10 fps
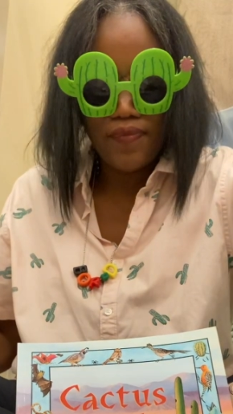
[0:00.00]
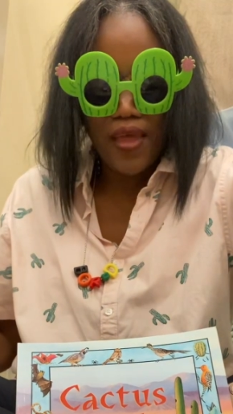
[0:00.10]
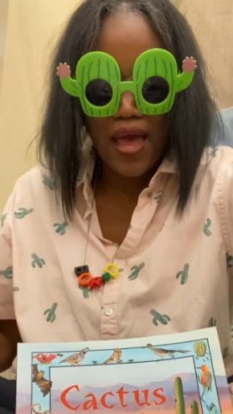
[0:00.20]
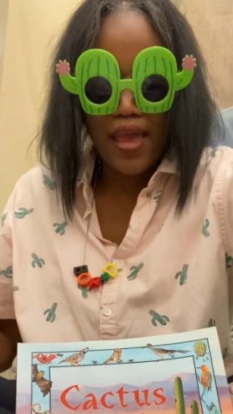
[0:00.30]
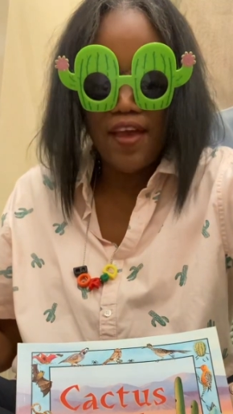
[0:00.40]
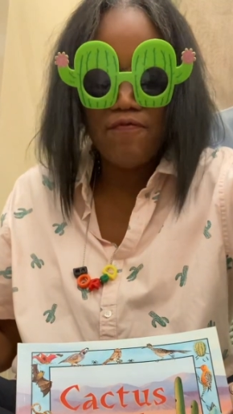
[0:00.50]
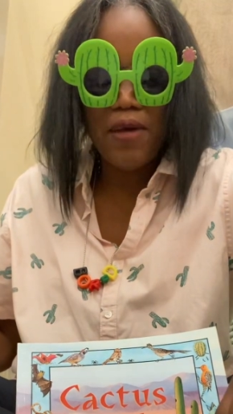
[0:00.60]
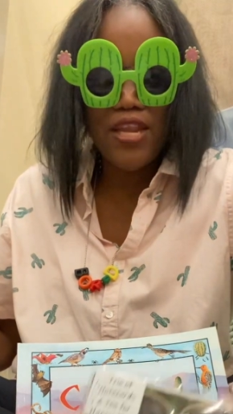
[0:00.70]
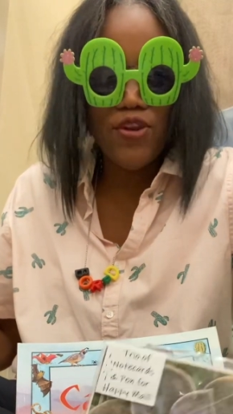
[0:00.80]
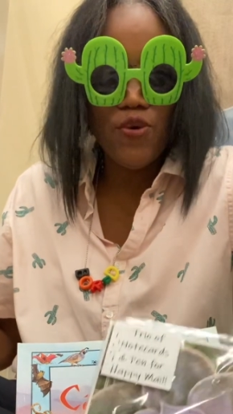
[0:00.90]
I have
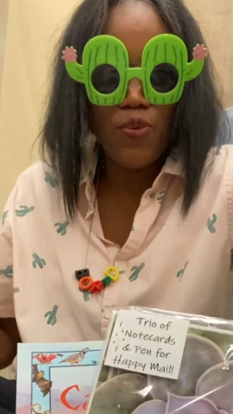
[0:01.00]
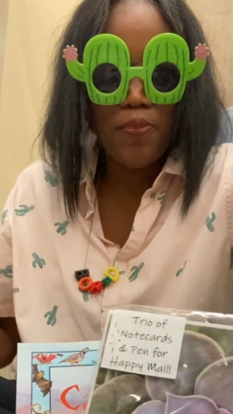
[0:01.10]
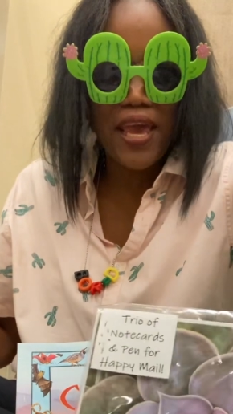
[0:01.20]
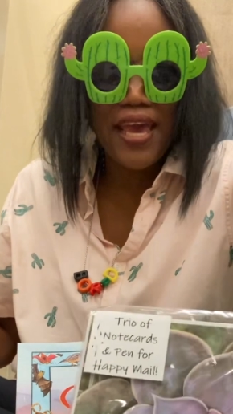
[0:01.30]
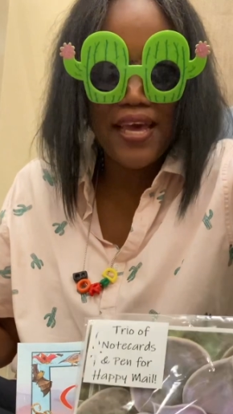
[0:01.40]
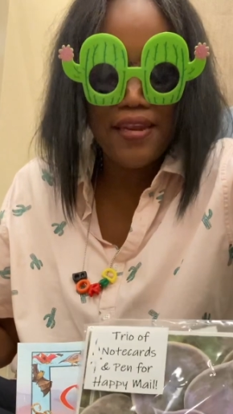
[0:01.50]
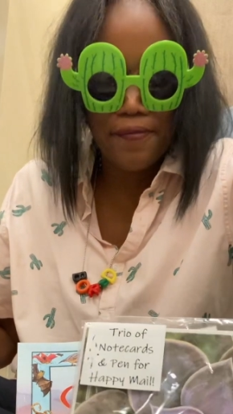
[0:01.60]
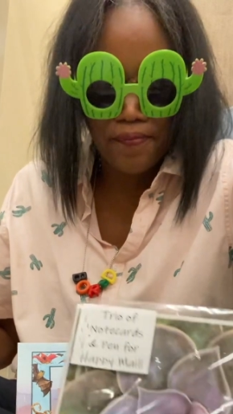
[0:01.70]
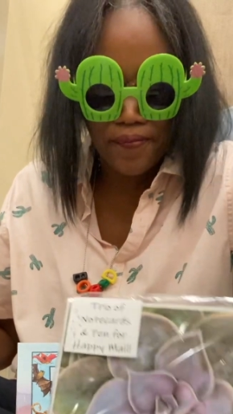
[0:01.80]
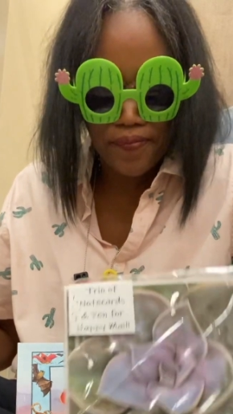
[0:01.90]
my notepad,
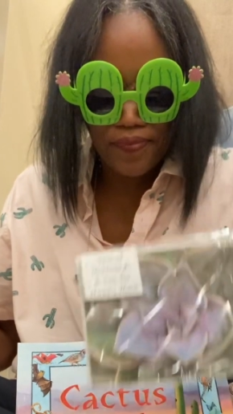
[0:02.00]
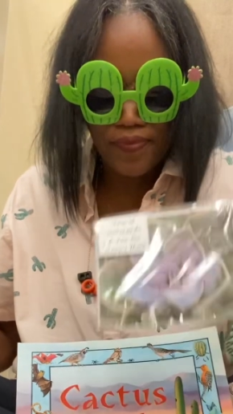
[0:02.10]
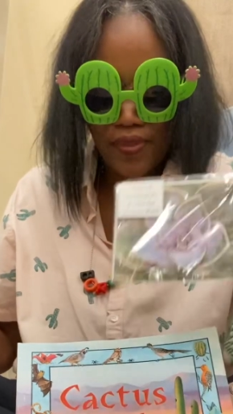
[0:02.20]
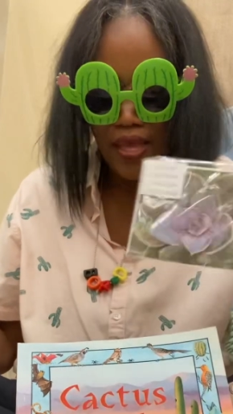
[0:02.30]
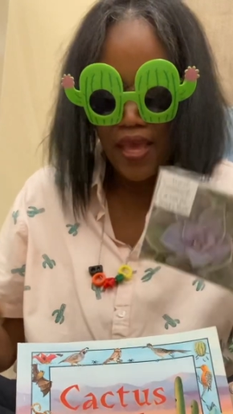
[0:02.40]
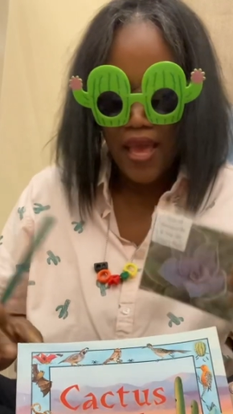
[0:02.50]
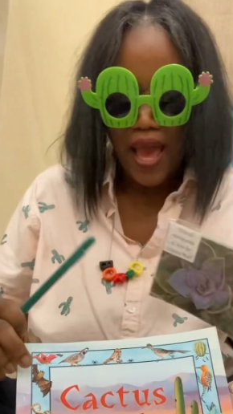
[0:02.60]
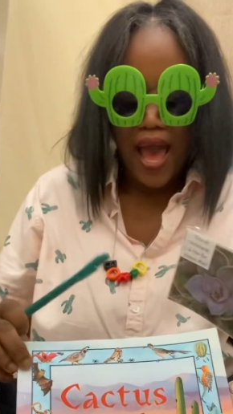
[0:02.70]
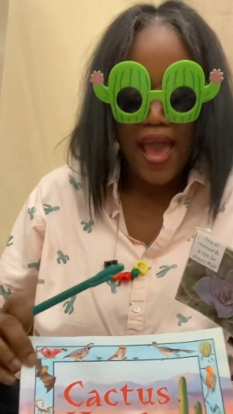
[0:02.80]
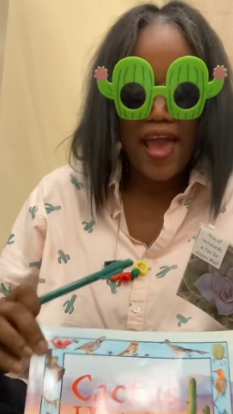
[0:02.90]

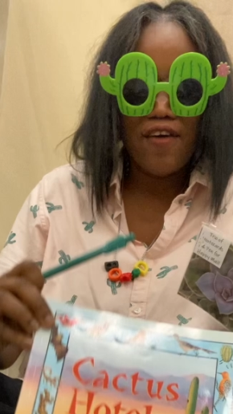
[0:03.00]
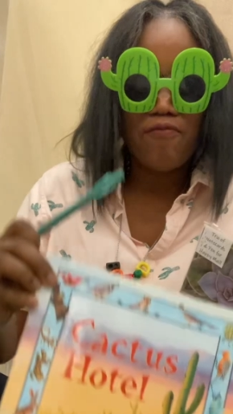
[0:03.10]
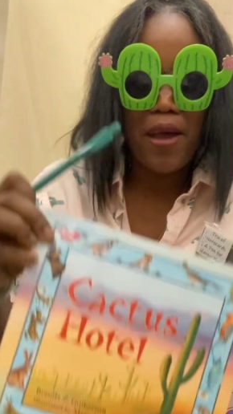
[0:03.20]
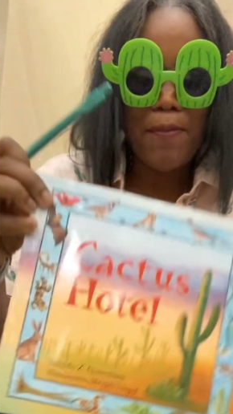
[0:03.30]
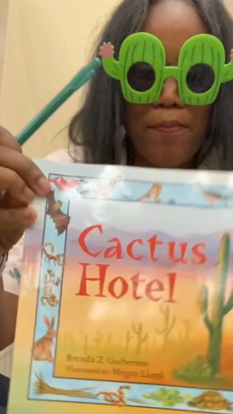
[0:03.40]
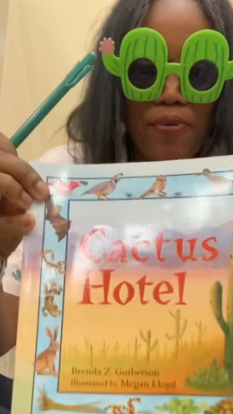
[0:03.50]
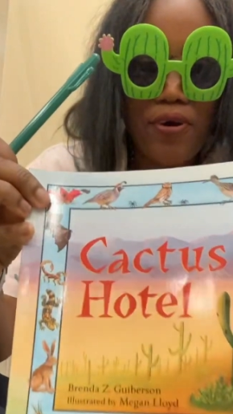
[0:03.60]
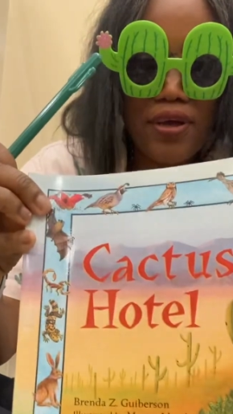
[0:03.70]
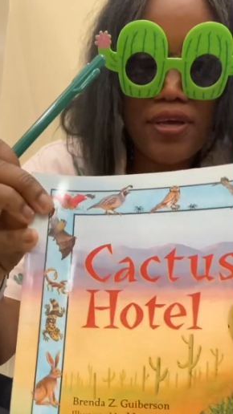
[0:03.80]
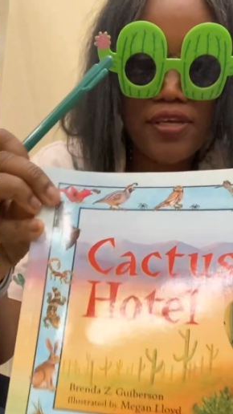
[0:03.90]
I have my
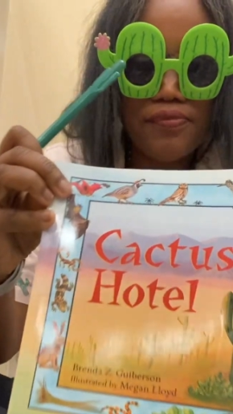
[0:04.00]
book,